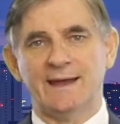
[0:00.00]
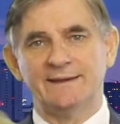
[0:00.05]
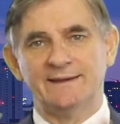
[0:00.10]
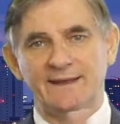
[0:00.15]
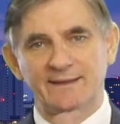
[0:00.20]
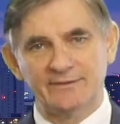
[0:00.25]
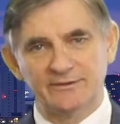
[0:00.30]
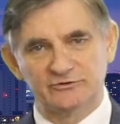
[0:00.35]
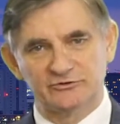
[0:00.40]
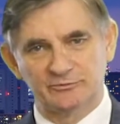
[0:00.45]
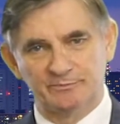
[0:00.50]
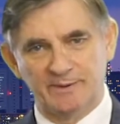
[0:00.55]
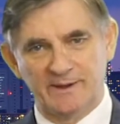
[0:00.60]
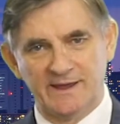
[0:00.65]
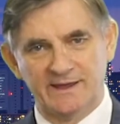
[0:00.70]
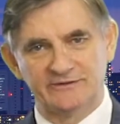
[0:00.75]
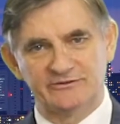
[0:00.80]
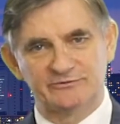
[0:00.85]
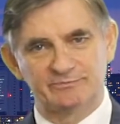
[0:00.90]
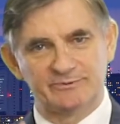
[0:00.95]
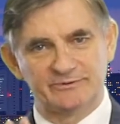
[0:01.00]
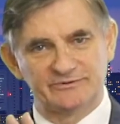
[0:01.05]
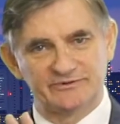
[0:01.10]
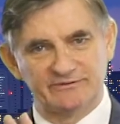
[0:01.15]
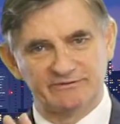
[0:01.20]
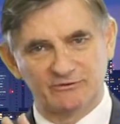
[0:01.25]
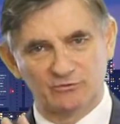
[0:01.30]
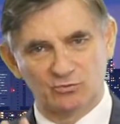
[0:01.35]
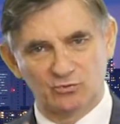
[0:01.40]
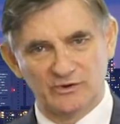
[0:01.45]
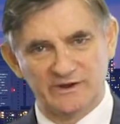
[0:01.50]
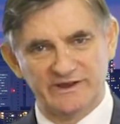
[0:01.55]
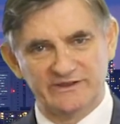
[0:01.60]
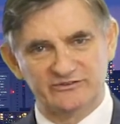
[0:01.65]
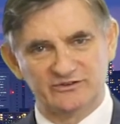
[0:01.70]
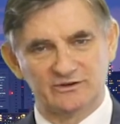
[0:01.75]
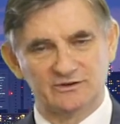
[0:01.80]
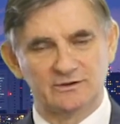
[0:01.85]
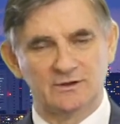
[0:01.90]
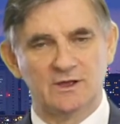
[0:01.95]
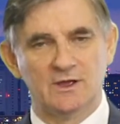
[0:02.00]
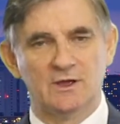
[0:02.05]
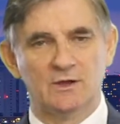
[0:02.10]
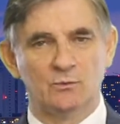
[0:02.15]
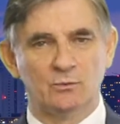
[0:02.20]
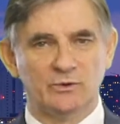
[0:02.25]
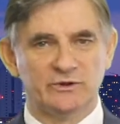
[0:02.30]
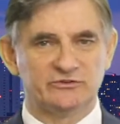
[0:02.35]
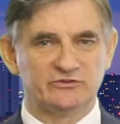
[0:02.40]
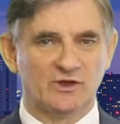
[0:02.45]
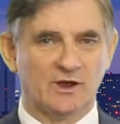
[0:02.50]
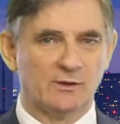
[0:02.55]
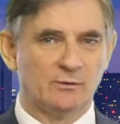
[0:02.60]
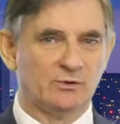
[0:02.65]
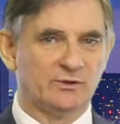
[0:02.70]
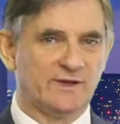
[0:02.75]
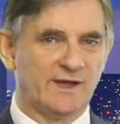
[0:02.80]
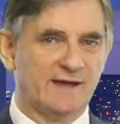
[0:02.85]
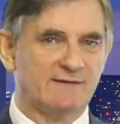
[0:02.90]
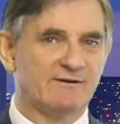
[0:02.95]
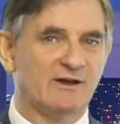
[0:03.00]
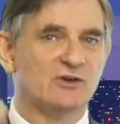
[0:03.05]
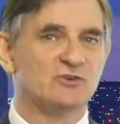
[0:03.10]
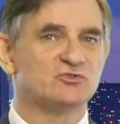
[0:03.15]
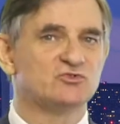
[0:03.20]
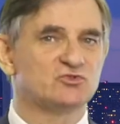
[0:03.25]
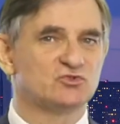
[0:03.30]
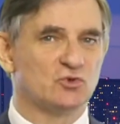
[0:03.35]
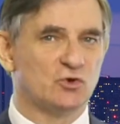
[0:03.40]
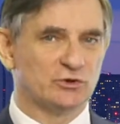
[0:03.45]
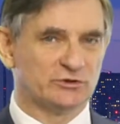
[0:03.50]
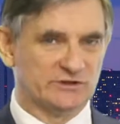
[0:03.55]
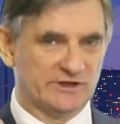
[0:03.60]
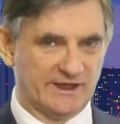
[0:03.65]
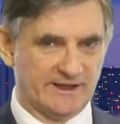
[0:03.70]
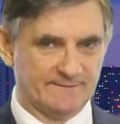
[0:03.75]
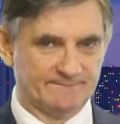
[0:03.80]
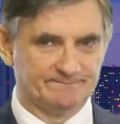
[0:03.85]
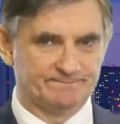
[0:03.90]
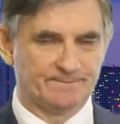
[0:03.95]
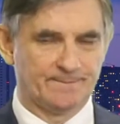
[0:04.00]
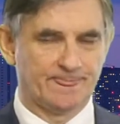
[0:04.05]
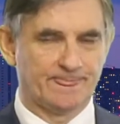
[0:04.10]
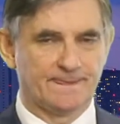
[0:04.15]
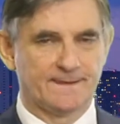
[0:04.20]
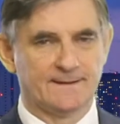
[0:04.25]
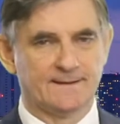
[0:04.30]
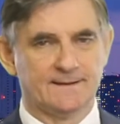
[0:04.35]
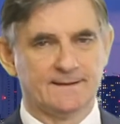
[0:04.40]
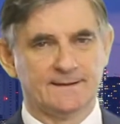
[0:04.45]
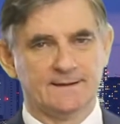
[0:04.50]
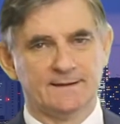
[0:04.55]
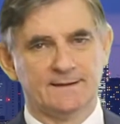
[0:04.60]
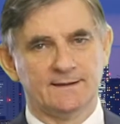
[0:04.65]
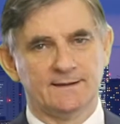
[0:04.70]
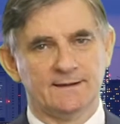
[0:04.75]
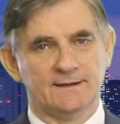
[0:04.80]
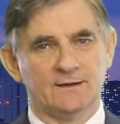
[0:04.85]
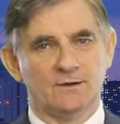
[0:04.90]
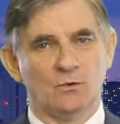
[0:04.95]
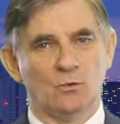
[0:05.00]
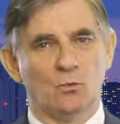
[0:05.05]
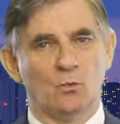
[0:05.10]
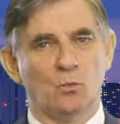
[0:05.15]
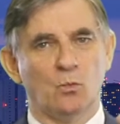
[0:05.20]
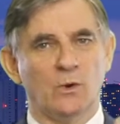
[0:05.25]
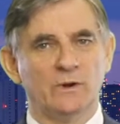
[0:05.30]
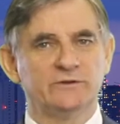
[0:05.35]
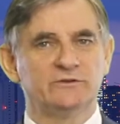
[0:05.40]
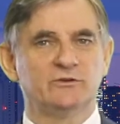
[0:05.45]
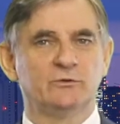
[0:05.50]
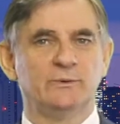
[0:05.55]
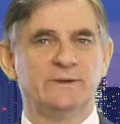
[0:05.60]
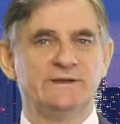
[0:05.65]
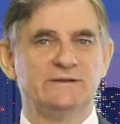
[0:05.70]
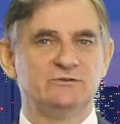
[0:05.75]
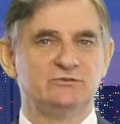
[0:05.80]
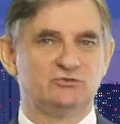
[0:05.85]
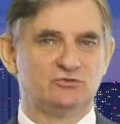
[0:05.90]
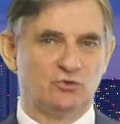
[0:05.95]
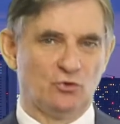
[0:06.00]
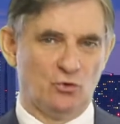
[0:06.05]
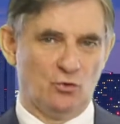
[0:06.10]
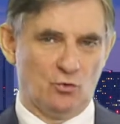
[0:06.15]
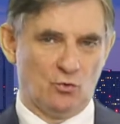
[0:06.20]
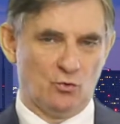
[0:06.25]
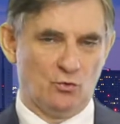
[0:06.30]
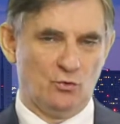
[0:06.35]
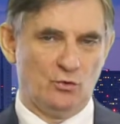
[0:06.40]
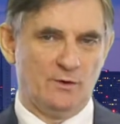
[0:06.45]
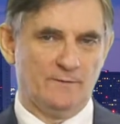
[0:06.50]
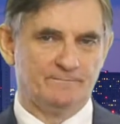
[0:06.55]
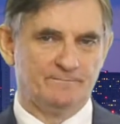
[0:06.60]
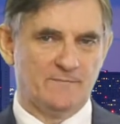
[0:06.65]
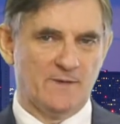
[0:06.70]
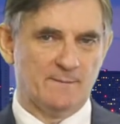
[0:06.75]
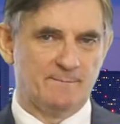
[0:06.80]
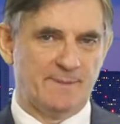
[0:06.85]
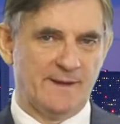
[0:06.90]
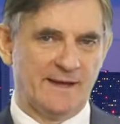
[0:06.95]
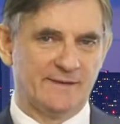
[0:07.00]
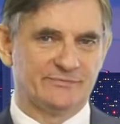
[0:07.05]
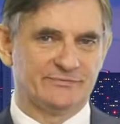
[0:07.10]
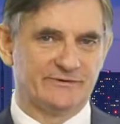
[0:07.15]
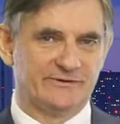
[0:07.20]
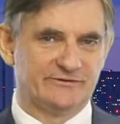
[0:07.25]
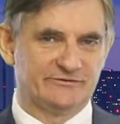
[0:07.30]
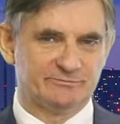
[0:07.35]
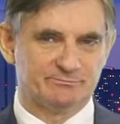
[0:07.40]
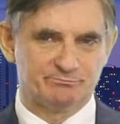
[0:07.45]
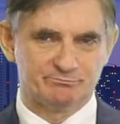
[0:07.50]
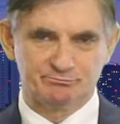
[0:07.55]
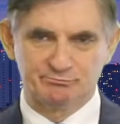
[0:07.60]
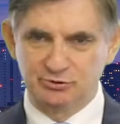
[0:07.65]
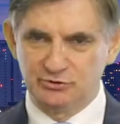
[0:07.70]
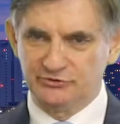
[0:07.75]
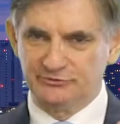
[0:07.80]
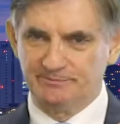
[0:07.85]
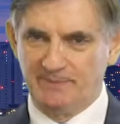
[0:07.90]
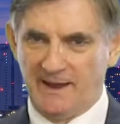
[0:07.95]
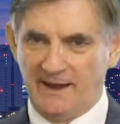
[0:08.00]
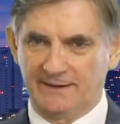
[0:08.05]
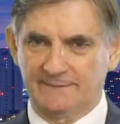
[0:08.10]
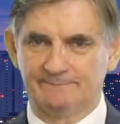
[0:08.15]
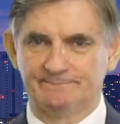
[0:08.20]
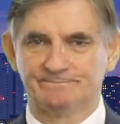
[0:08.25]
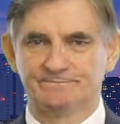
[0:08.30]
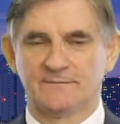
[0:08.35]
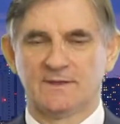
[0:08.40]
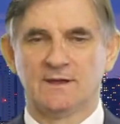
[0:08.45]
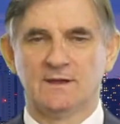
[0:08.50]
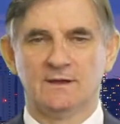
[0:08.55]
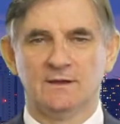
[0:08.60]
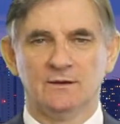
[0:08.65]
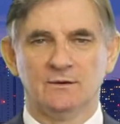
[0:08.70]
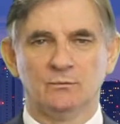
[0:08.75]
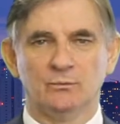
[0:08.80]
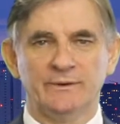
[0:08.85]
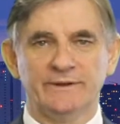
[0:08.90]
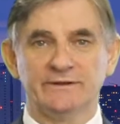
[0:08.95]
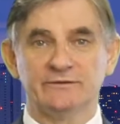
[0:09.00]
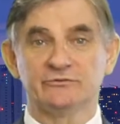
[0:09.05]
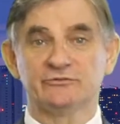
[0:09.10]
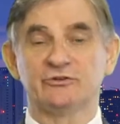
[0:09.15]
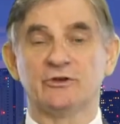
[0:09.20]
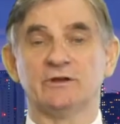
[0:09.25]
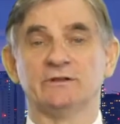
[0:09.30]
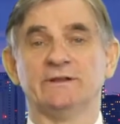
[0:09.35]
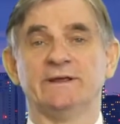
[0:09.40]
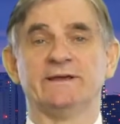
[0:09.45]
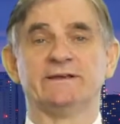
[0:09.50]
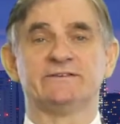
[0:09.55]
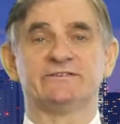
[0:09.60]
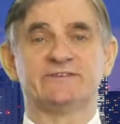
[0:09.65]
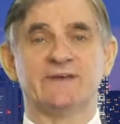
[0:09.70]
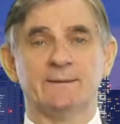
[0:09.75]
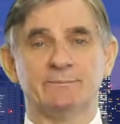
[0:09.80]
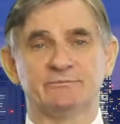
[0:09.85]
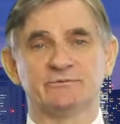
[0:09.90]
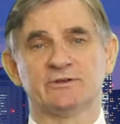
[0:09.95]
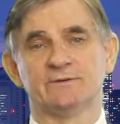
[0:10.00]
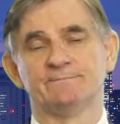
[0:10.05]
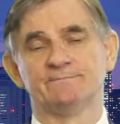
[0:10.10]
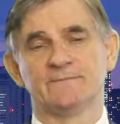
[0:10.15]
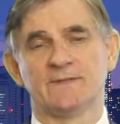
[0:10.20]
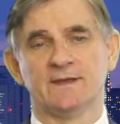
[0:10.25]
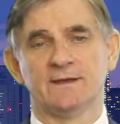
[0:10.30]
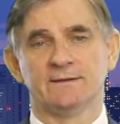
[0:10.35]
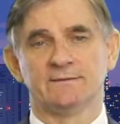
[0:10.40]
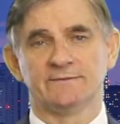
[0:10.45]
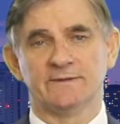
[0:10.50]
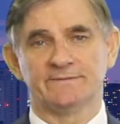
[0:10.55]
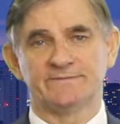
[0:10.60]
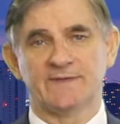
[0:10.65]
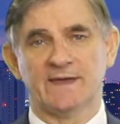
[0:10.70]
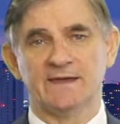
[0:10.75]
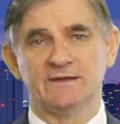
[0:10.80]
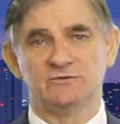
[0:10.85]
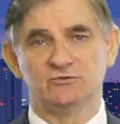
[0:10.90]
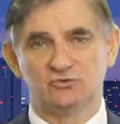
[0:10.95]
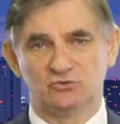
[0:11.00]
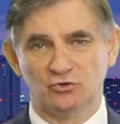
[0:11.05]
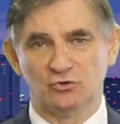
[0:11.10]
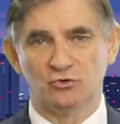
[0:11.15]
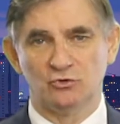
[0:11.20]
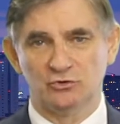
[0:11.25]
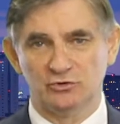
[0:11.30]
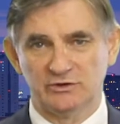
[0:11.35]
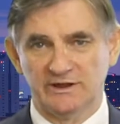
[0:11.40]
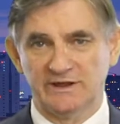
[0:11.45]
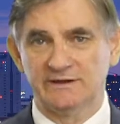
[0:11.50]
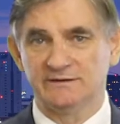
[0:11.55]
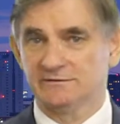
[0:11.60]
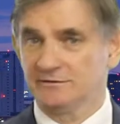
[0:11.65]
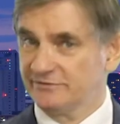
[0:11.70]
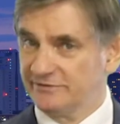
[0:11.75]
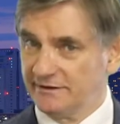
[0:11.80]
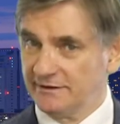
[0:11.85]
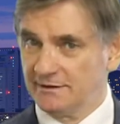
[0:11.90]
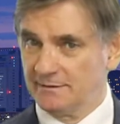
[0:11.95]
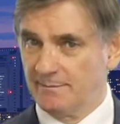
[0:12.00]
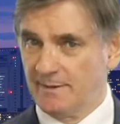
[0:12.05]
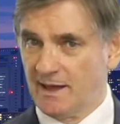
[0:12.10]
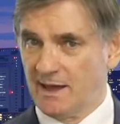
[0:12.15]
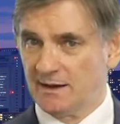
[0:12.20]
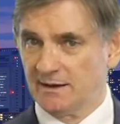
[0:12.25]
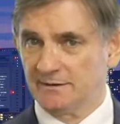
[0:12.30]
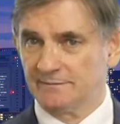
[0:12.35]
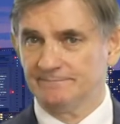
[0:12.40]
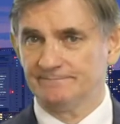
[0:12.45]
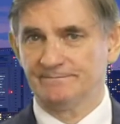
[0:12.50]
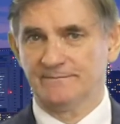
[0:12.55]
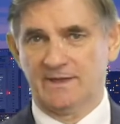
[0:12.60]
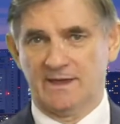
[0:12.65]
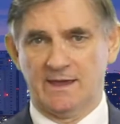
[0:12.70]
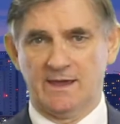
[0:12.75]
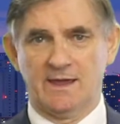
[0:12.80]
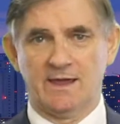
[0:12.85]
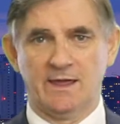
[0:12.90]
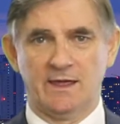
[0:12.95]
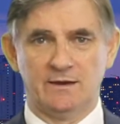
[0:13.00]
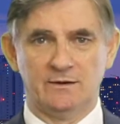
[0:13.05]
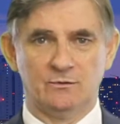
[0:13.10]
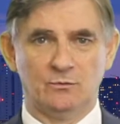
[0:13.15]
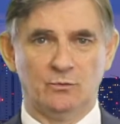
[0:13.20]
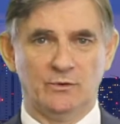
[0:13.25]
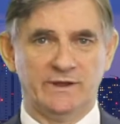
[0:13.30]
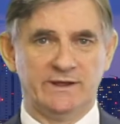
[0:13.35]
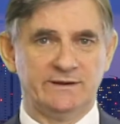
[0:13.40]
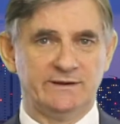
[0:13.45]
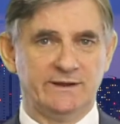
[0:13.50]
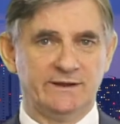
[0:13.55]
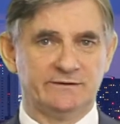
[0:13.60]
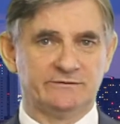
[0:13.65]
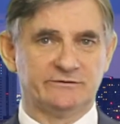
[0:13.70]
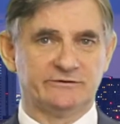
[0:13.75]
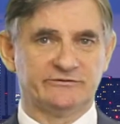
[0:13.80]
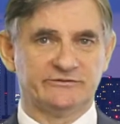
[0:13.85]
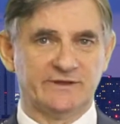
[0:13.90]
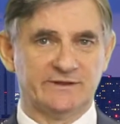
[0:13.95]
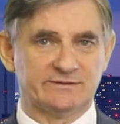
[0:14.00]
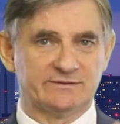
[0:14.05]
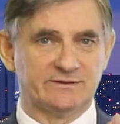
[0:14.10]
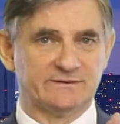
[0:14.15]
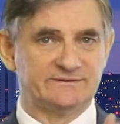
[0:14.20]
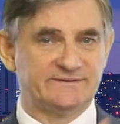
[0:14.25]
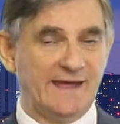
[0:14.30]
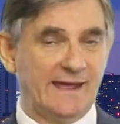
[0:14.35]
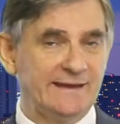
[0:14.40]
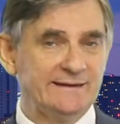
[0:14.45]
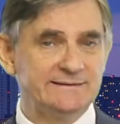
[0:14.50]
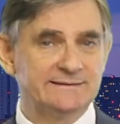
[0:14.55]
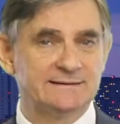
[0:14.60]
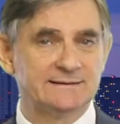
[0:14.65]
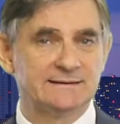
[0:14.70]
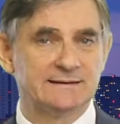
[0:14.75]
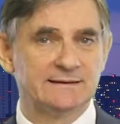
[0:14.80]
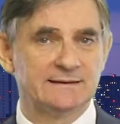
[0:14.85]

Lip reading: another Japan-specific reason, which I will cover shortly. What do we do about this pushback? We can certainly accept that they do need to think about it, and we need to set the date